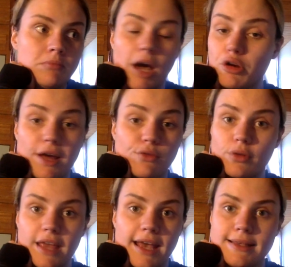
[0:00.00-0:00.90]
I don't have
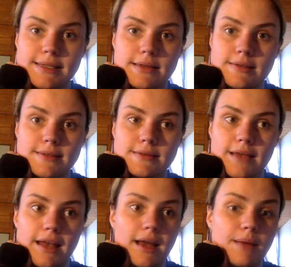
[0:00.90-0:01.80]
all the answers,
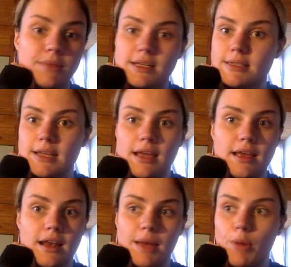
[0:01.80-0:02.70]
and I'm listening
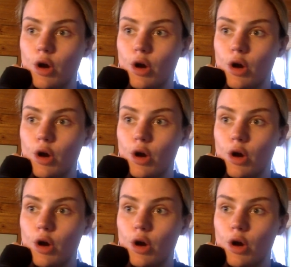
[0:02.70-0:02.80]
and I'm